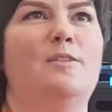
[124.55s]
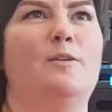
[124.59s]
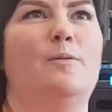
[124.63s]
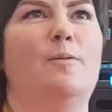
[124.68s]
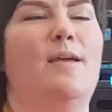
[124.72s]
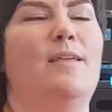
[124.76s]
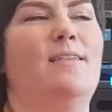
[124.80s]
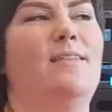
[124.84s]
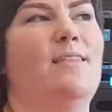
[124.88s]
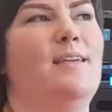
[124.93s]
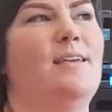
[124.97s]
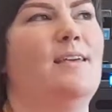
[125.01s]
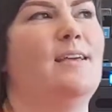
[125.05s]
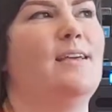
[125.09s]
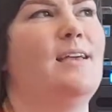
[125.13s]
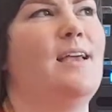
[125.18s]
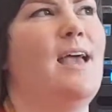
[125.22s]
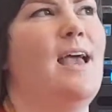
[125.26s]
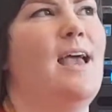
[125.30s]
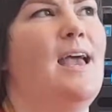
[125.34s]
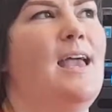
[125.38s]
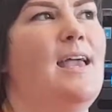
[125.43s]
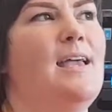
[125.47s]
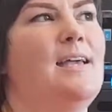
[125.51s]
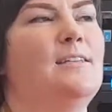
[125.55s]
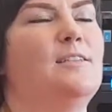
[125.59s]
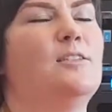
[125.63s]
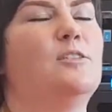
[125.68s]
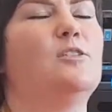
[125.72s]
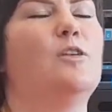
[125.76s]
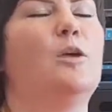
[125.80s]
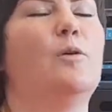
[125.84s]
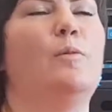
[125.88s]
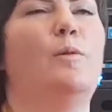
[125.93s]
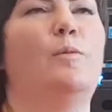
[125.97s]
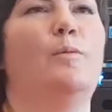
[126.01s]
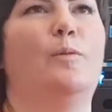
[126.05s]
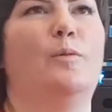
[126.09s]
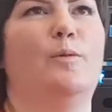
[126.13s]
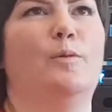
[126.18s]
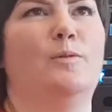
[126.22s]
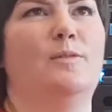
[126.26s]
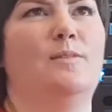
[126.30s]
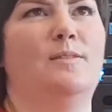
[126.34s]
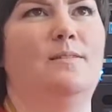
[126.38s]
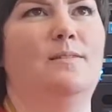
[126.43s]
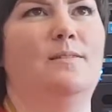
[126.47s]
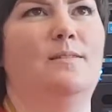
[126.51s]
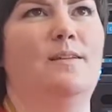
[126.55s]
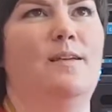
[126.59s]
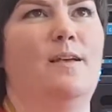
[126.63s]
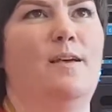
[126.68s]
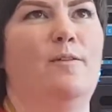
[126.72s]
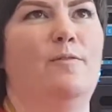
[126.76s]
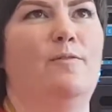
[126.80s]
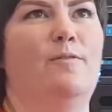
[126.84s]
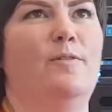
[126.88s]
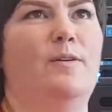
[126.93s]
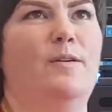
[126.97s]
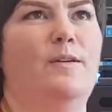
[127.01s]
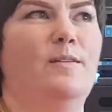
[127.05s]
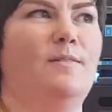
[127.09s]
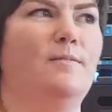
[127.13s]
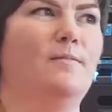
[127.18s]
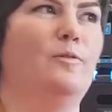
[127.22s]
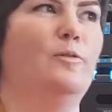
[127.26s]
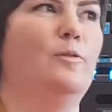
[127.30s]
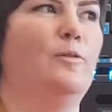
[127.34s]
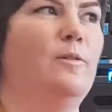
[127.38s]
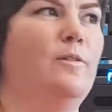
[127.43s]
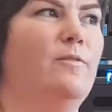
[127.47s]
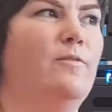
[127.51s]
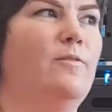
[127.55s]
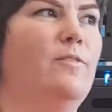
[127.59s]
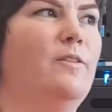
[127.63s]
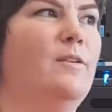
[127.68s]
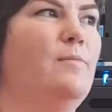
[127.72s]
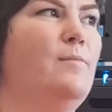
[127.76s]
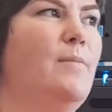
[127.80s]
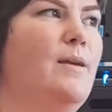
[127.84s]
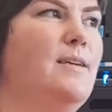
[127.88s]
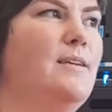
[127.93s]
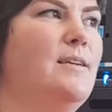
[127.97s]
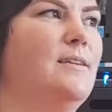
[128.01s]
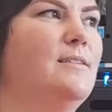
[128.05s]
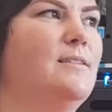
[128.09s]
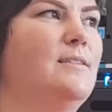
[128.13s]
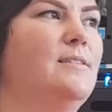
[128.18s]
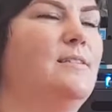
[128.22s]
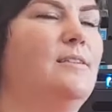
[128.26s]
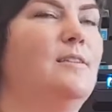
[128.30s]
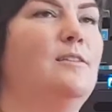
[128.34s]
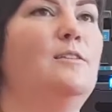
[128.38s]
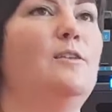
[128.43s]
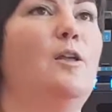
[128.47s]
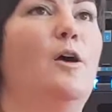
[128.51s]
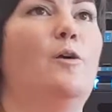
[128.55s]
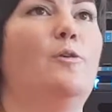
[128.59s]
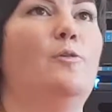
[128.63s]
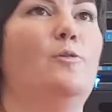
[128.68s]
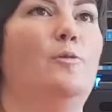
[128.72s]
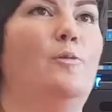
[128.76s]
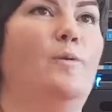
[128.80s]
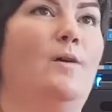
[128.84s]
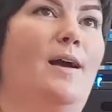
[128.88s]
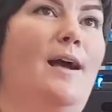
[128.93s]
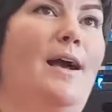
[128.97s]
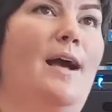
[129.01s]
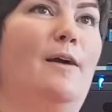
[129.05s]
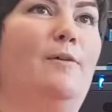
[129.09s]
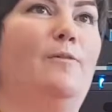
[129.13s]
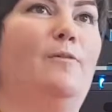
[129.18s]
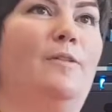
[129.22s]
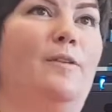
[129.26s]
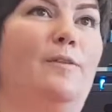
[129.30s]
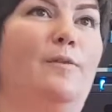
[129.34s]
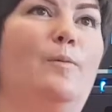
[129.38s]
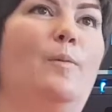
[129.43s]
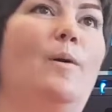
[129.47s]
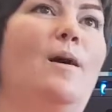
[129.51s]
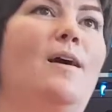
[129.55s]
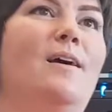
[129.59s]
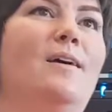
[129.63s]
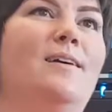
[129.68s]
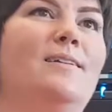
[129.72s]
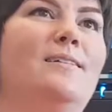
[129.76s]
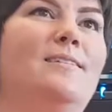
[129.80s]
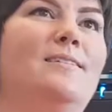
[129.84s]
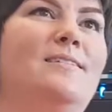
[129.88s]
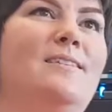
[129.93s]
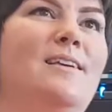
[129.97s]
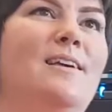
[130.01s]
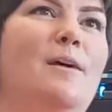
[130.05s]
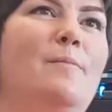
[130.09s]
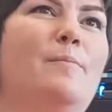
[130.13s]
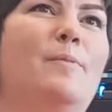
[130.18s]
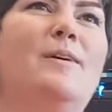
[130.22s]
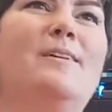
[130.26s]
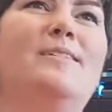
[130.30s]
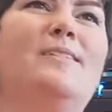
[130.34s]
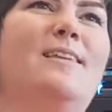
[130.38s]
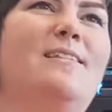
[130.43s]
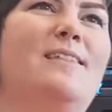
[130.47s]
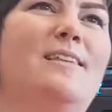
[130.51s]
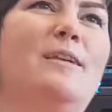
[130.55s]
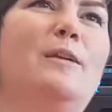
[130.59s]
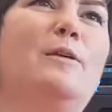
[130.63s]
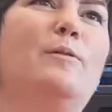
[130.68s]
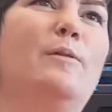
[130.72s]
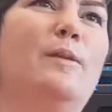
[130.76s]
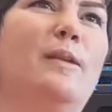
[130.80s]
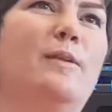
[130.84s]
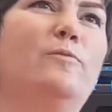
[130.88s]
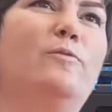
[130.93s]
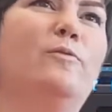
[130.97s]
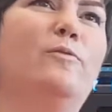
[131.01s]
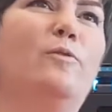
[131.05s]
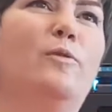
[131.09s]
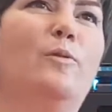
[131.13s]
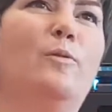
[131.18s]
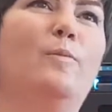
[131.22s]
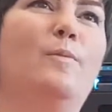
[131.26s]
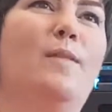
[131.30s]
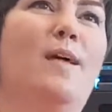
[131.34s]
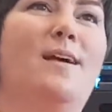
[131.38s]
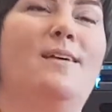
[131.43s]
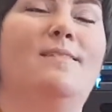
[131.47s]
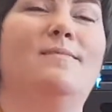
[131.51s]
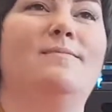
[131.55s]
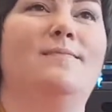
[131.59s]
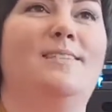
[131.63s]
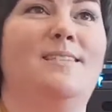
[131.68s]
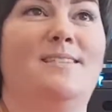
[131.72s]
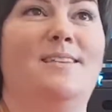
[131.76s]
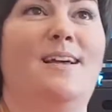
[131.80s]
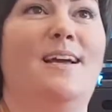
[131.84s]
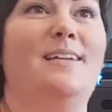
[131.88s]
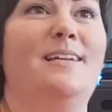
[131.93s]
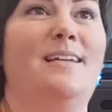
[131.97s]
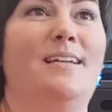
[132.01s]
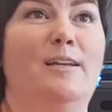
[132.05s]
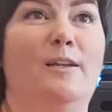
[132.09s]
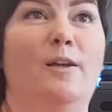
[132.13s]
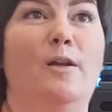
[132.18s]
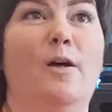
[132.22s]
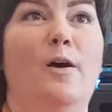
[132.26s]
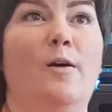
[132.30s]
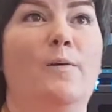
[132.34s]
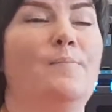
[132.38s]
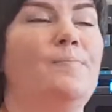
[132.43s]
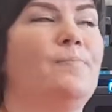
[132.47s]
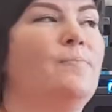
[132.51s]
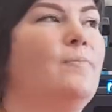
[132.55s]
So I think it's so important for all of the makers to know how this works because I think it will inform their designing a lot.